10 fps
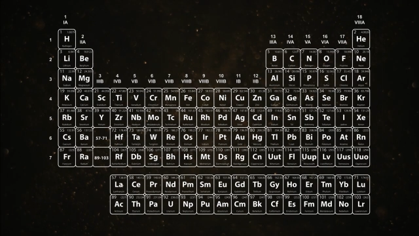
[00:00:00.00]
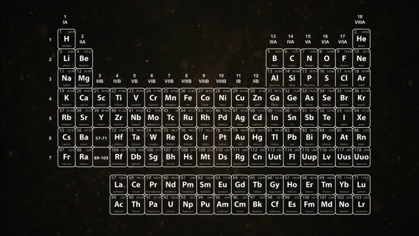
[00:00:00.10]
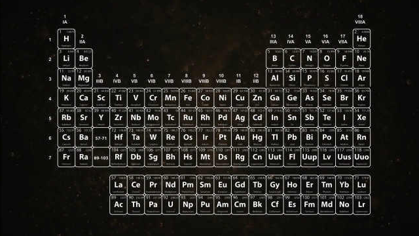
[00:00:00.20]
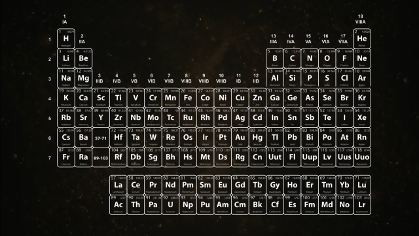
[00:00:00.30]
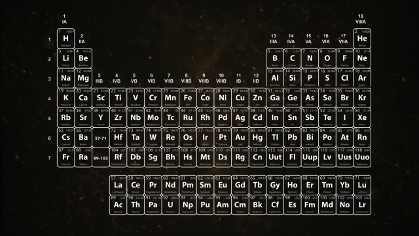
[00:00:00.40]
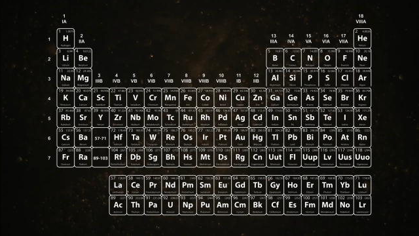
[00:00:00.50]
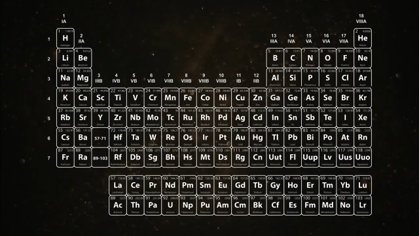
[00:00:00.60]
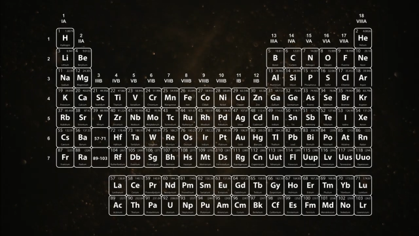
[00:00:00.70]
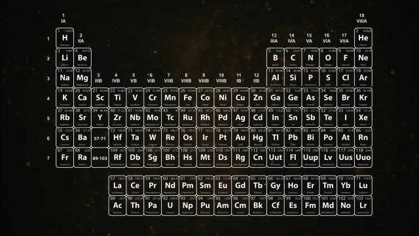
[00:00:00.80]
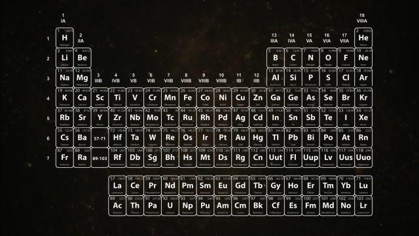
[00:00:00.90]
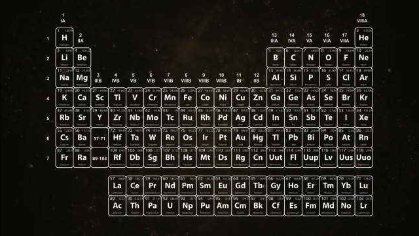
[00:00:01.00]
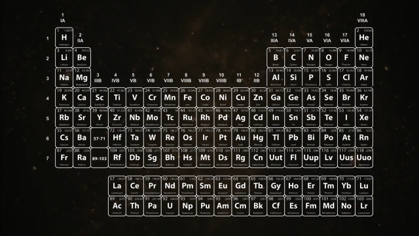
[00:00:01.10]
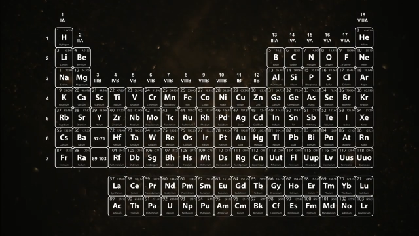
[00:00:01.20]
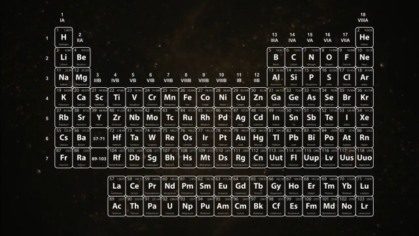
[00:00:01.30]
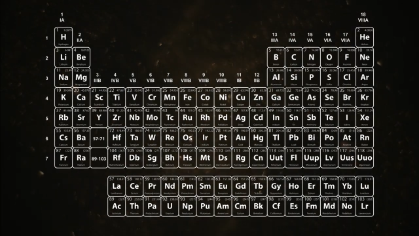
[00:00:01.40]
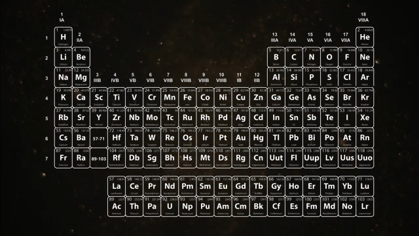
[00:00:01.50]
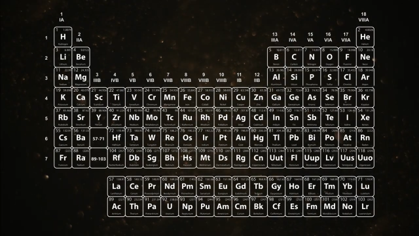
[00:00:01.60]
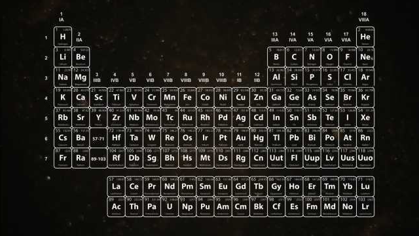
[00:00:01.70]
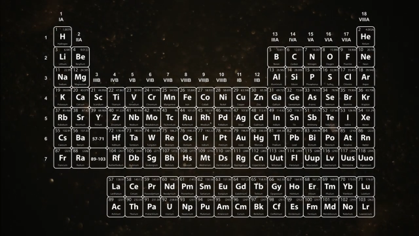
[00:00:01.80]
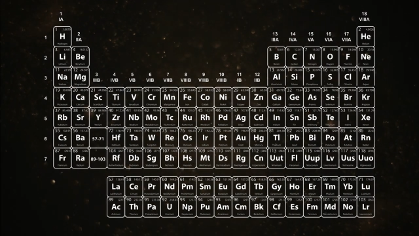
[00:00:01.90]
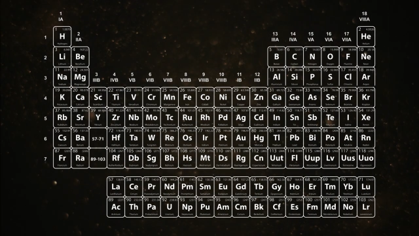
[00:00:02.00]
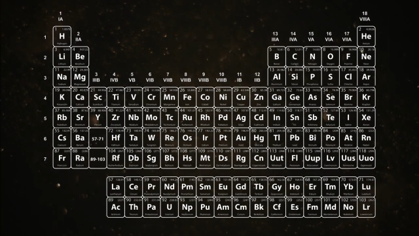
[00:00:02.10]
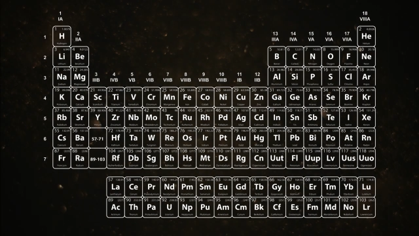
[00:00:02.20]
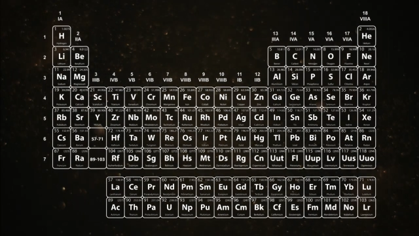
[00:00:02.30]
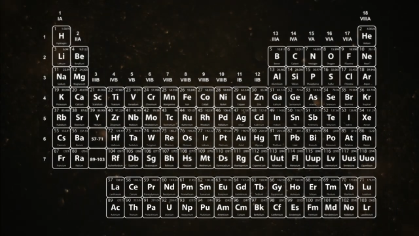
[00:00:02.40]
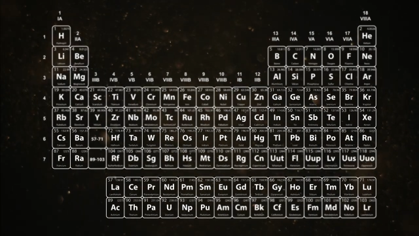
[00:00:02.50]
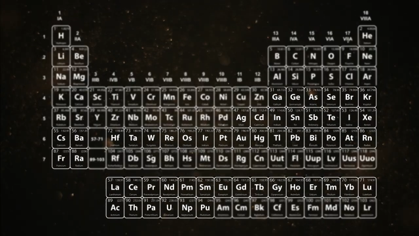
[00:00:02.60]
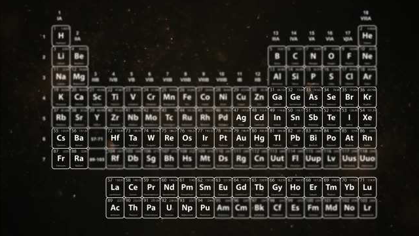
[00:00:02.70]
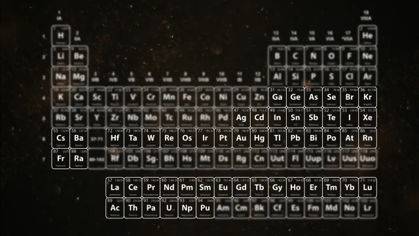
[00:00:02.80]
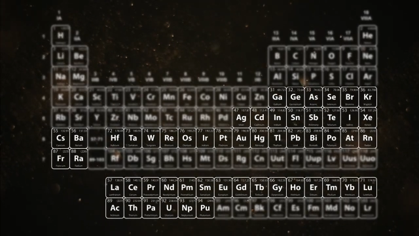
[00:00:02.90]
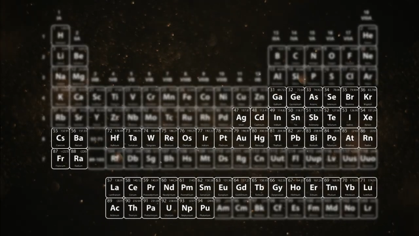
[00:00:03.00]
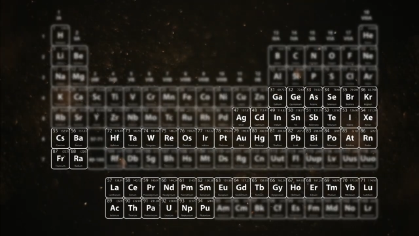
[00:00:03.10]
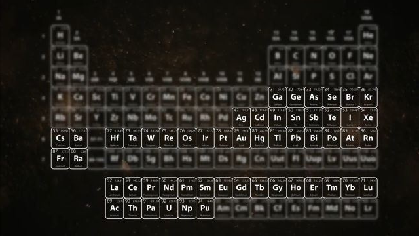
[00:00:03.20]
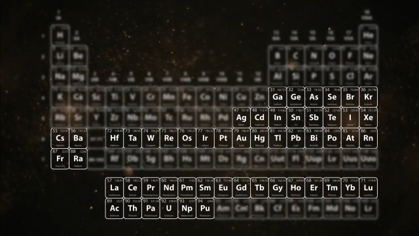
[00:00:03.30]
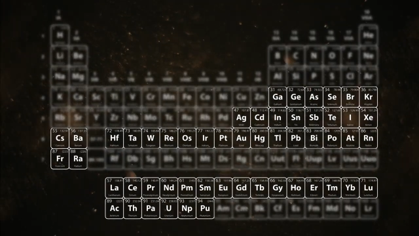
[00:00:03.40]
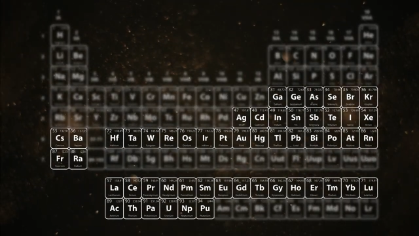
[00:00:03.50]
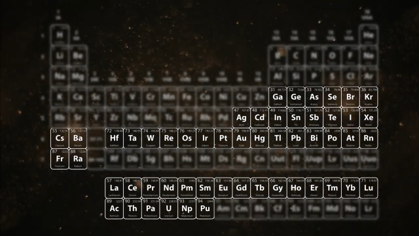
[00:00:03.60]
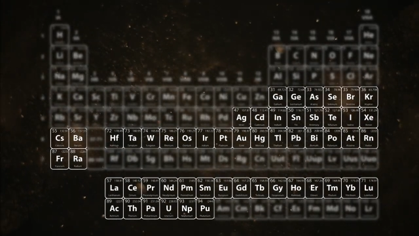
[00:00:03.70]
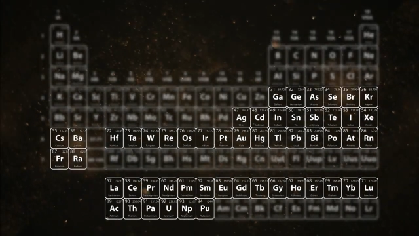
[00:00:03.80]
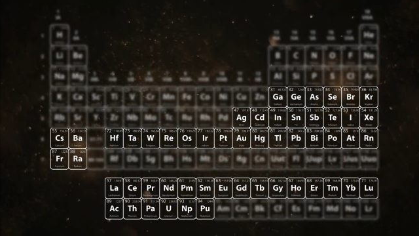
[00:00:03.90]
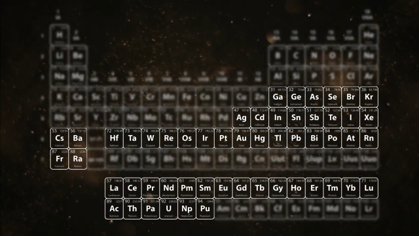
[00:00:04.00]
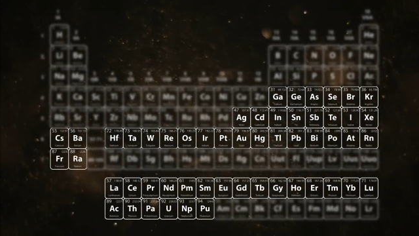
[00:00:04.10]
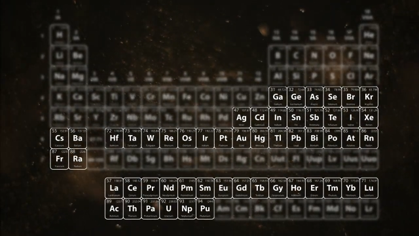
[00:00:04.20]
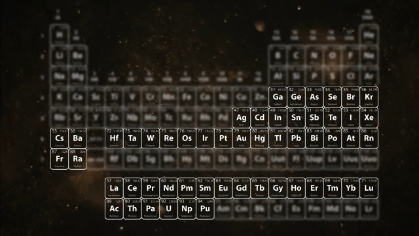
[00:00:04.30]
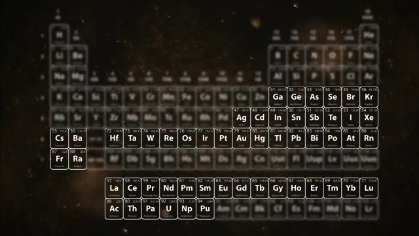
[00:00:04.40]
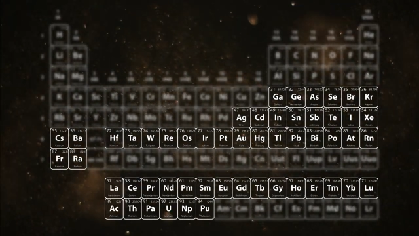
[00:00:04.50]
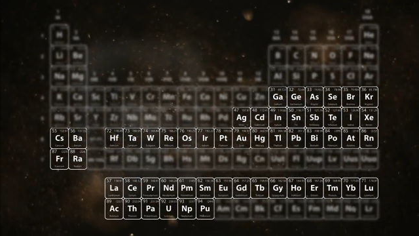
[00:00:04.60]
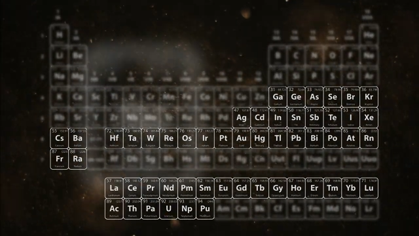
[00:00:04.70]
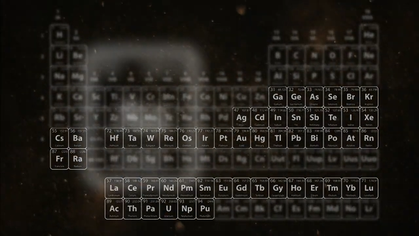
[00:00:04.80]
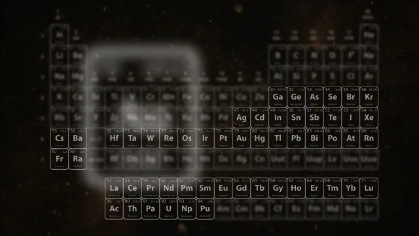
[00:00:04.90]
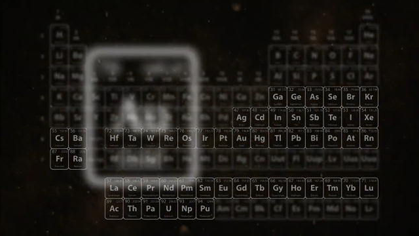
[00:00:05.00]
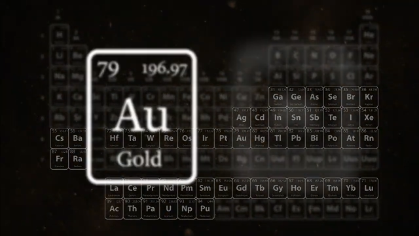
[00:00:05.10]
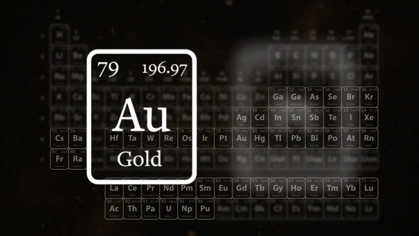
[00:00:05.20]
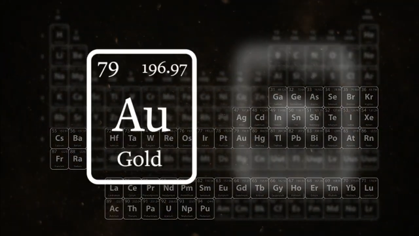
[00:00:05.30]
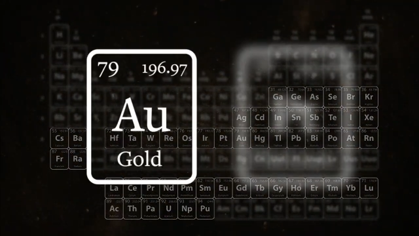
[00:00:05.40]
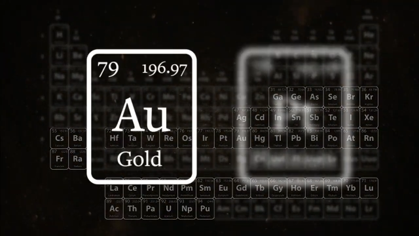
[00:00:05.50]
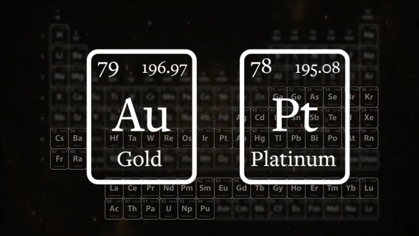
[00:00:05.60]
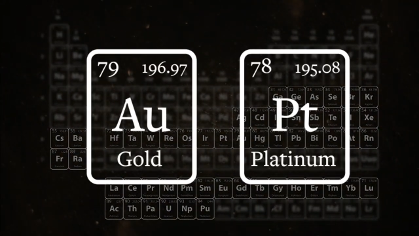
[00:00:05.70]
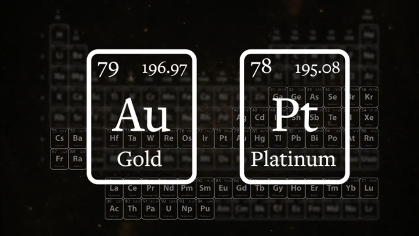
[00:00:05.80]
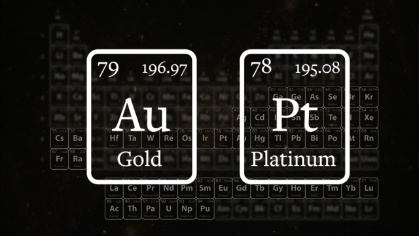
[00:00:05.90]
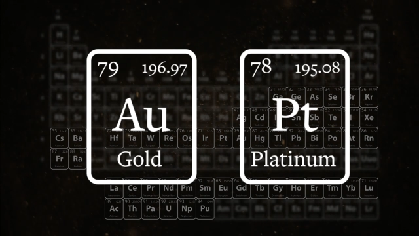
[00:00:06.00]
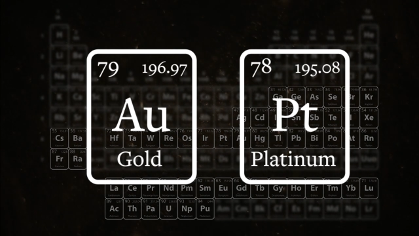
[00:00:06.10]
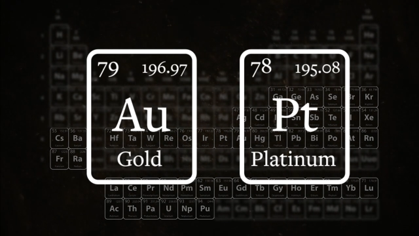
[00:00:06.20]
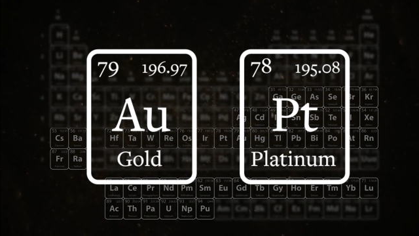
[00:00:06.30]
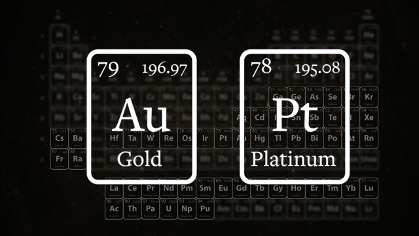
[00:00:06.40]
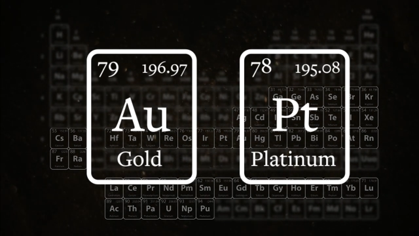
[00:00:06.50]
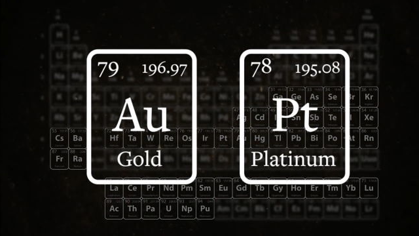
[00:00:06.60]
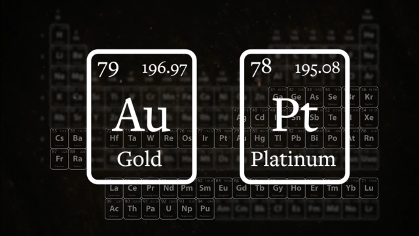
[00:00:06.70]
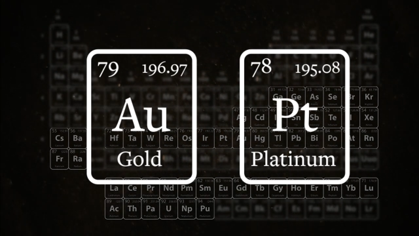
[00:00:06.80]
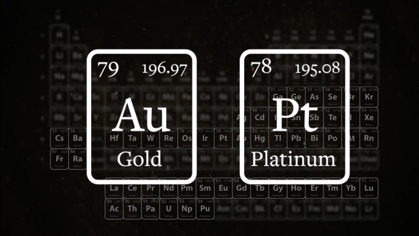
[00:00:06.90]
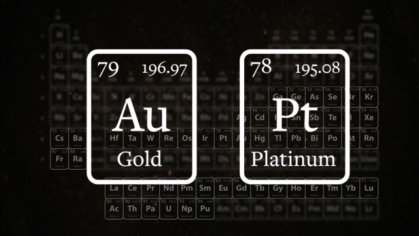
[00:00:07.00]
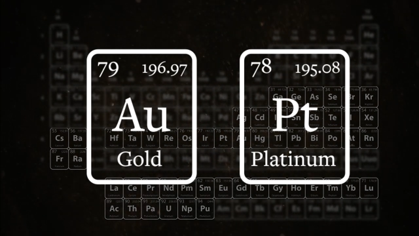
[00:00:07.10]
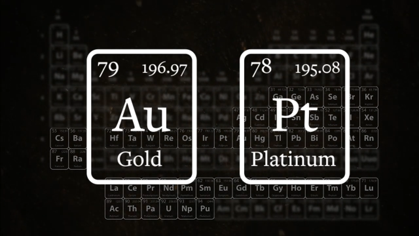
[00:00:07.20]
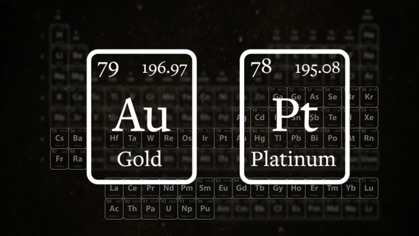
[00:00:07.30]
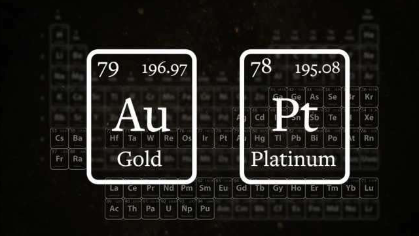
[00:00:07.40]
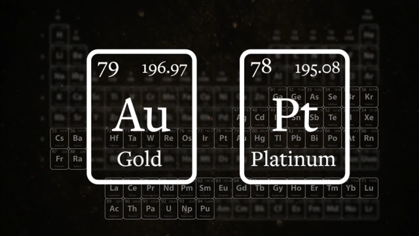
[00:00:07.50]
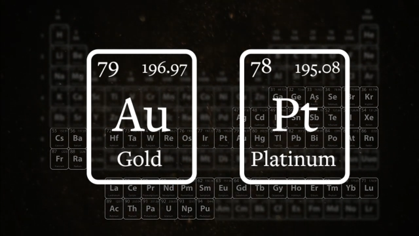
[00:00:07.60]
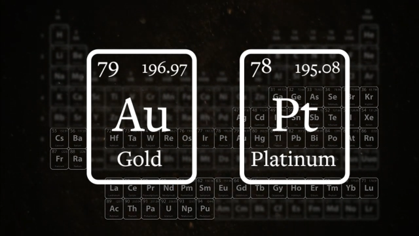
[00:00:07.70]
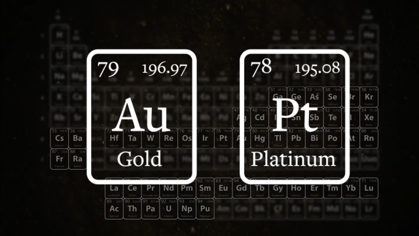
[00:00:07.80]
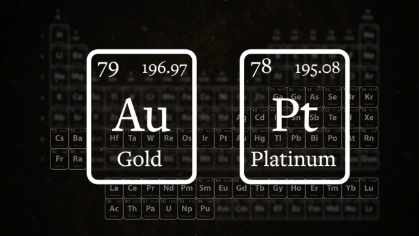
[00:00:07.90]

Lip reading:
[unreadable: no face in view]